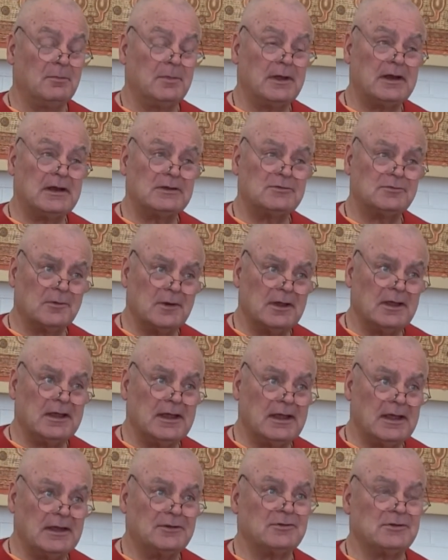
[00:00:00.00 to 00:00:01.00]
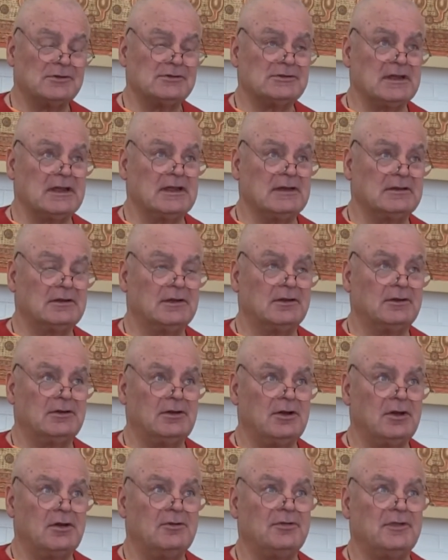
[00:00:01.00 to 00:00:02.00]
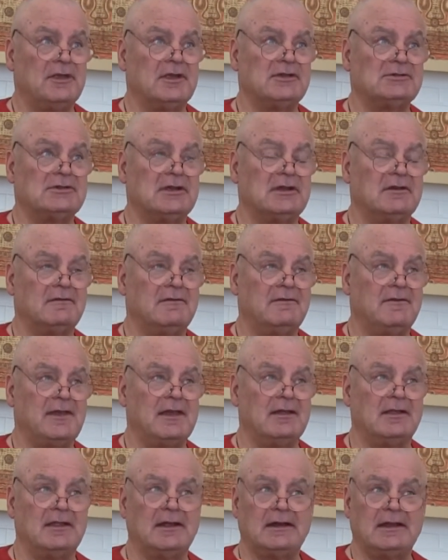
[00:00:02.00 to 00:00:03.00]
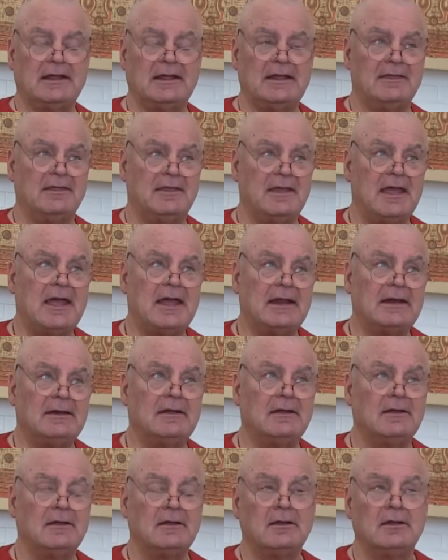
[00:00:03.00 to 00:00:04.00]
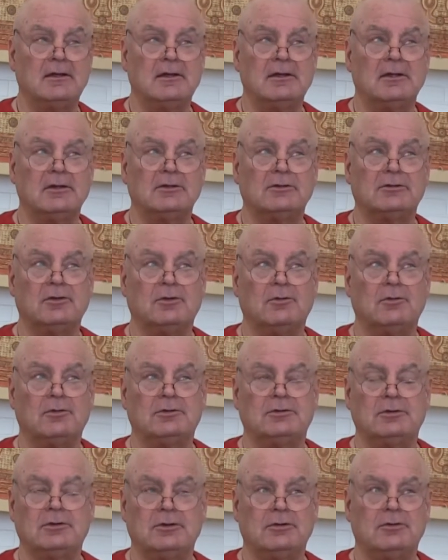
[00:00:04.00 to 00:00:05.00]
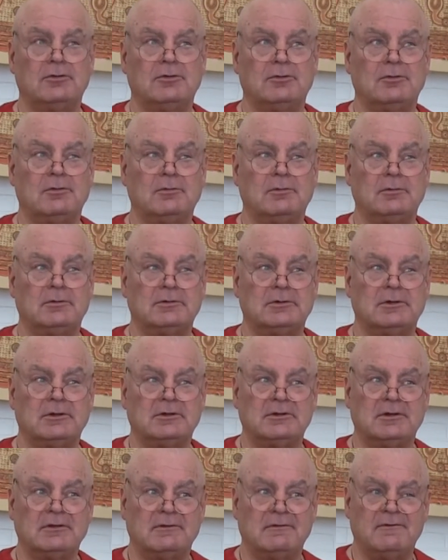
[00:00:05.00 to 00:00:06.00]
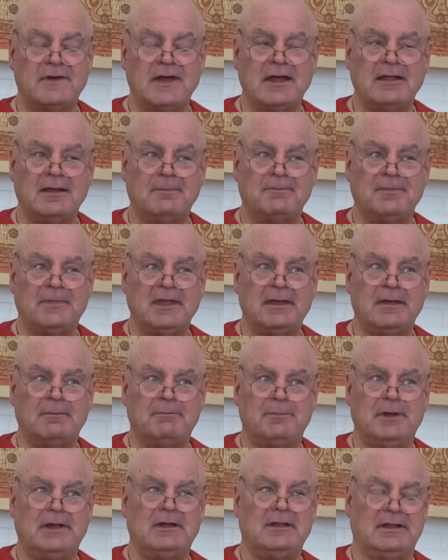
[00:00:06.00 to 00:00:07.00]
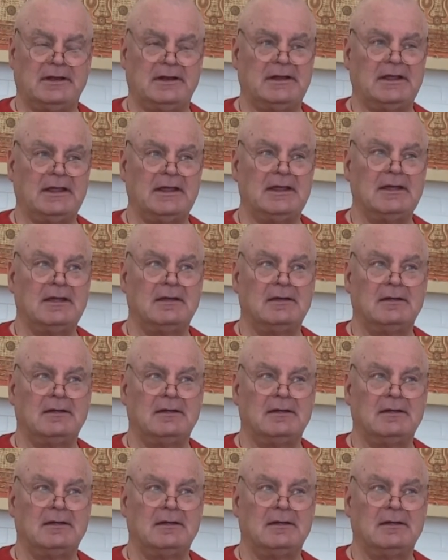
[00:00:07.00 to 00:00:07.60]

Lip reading: But it's really interesting to note this and feel it, and then to develop the ability